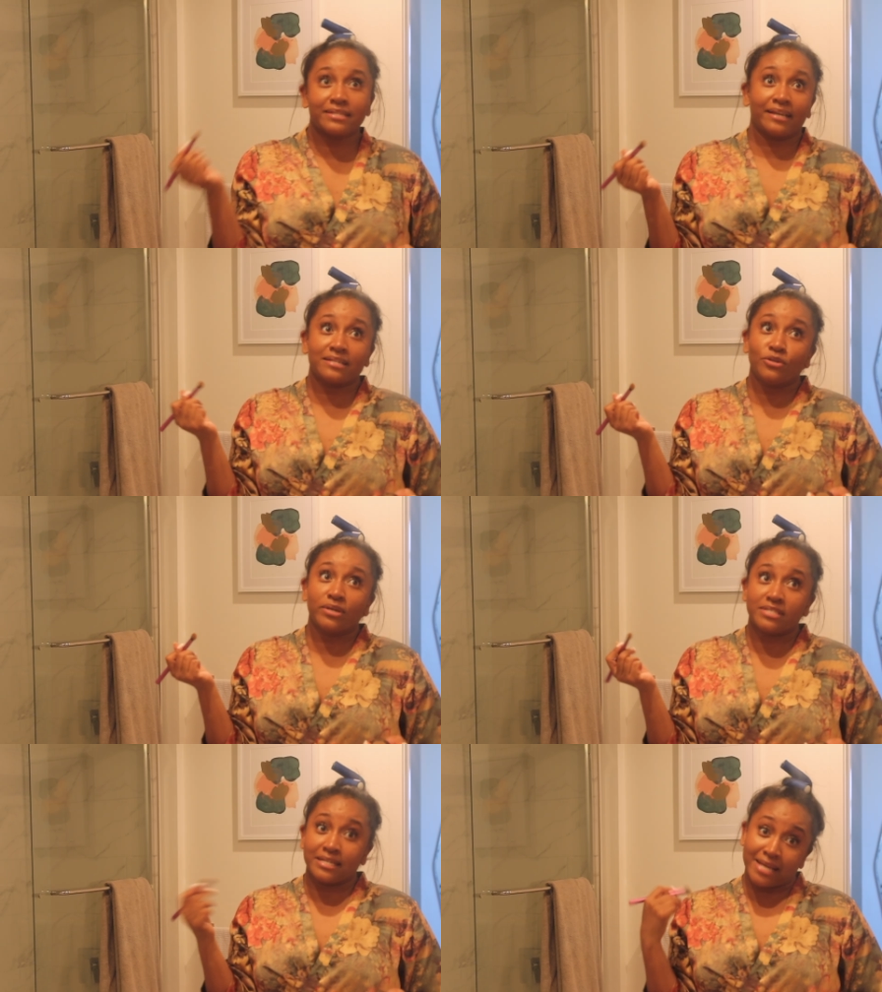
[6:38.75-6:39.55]
guess you
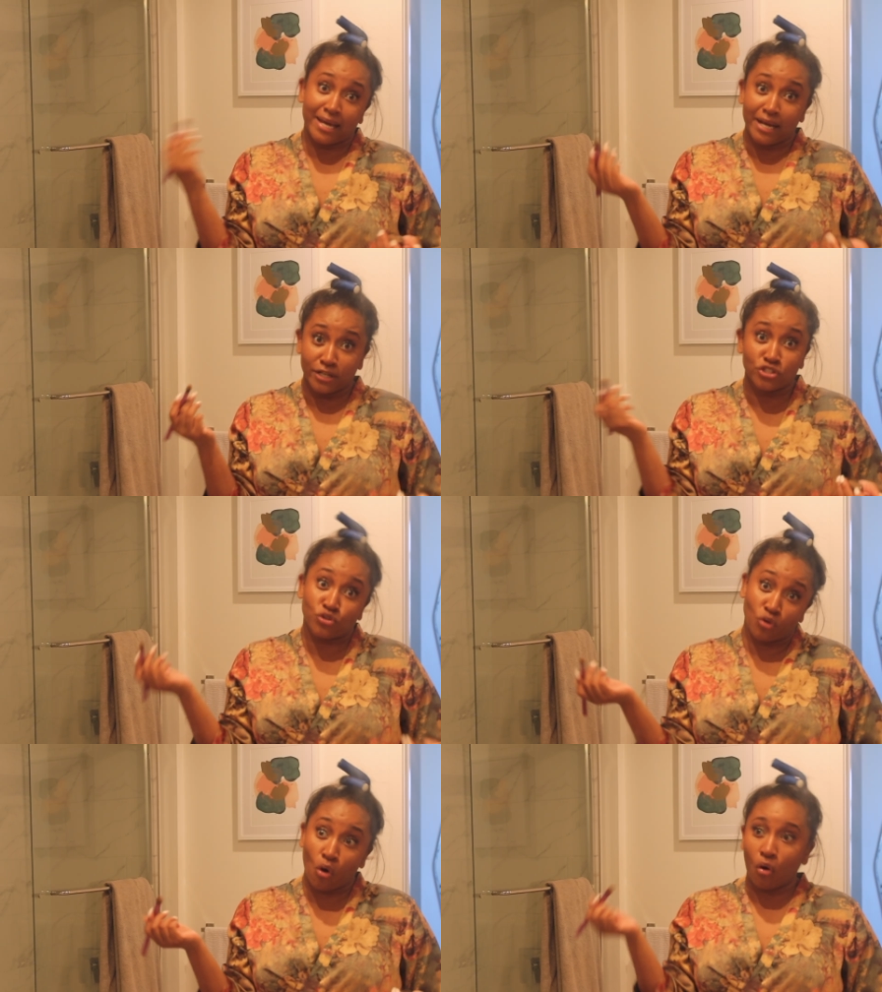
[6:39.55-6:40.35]
could say, taking
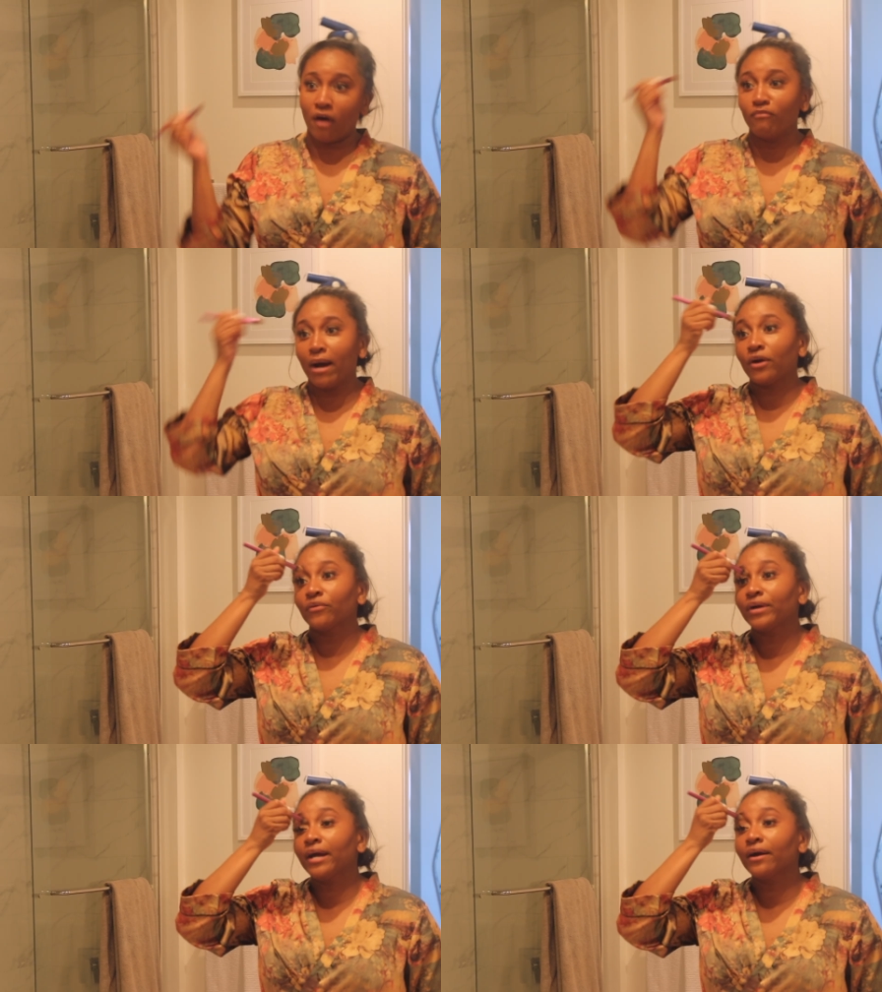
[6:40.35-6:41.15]
control of my
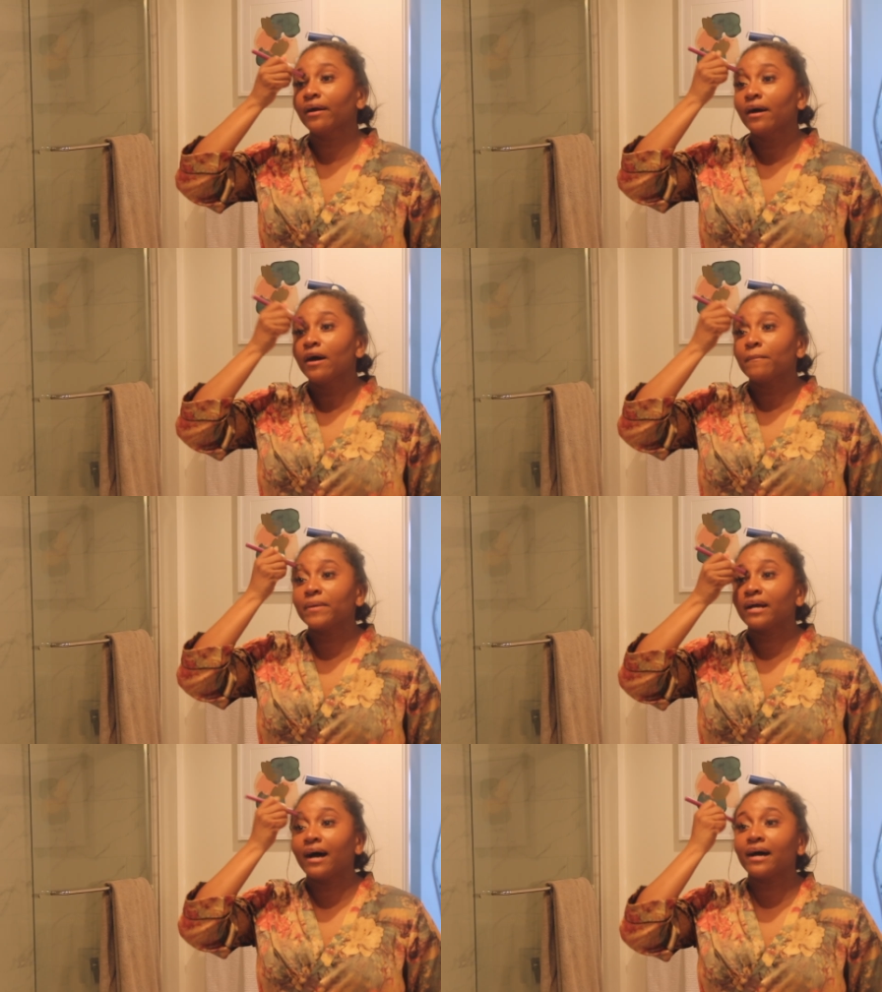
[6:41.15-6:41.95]
career
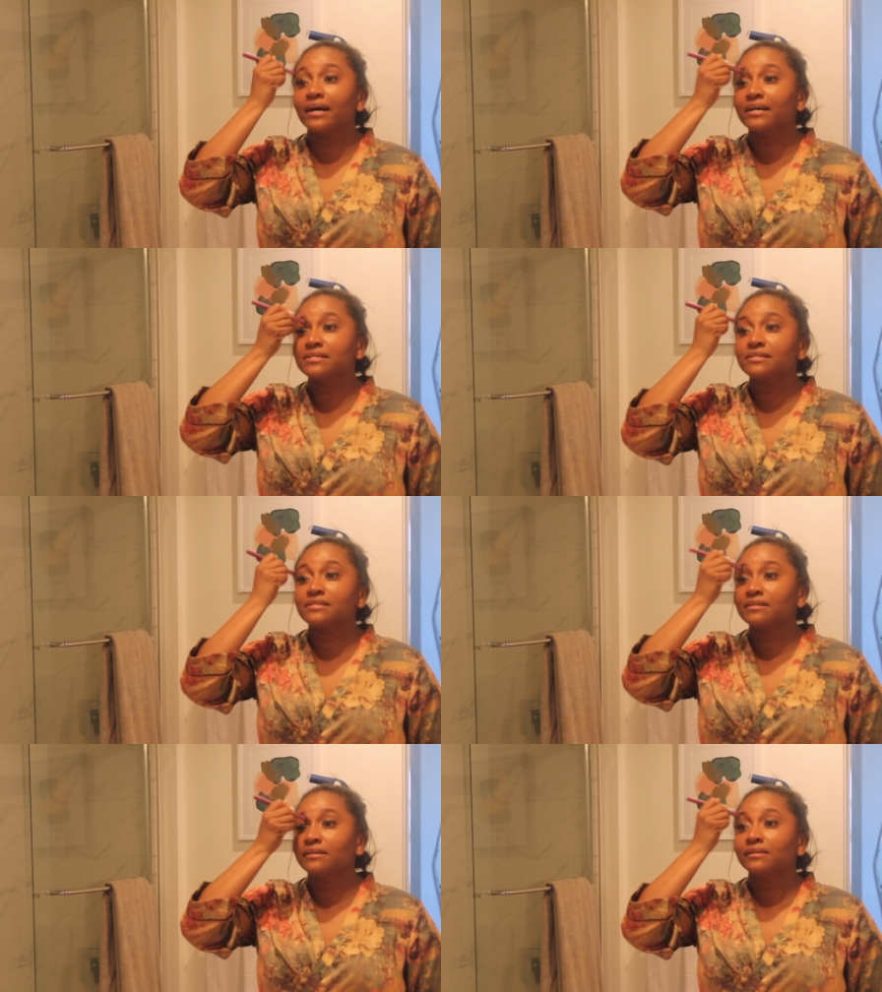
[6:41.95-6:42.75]

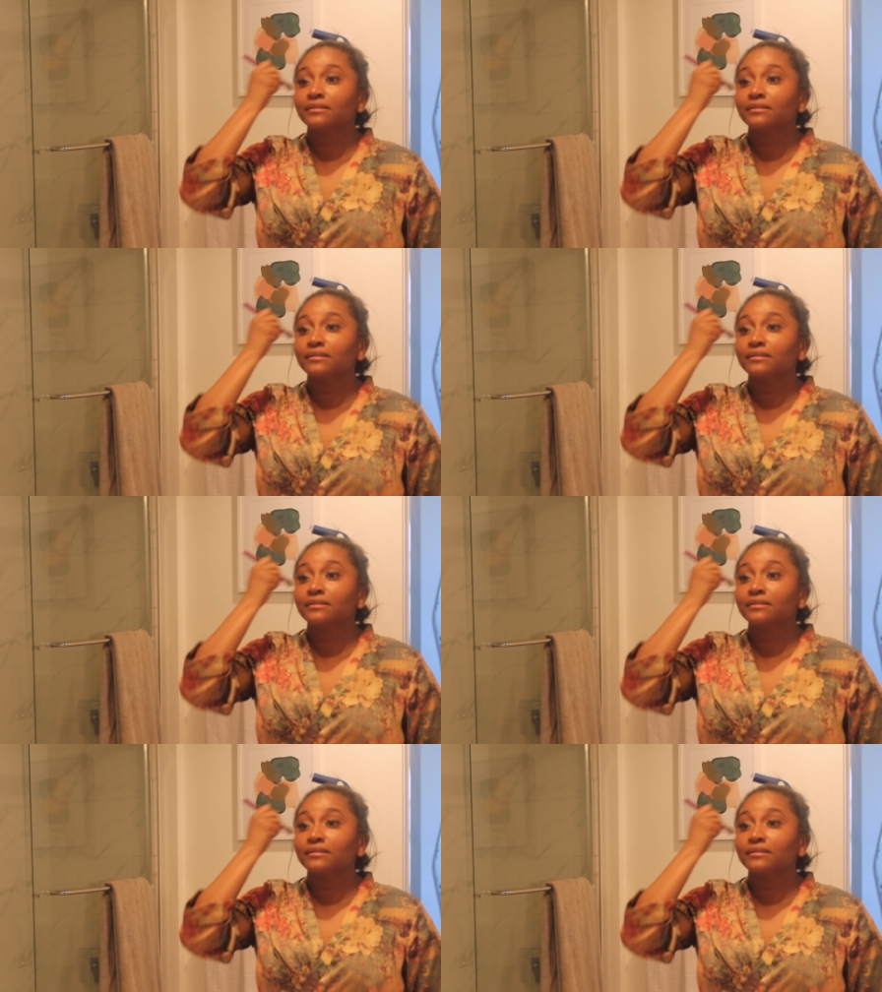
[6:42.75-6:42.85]
because,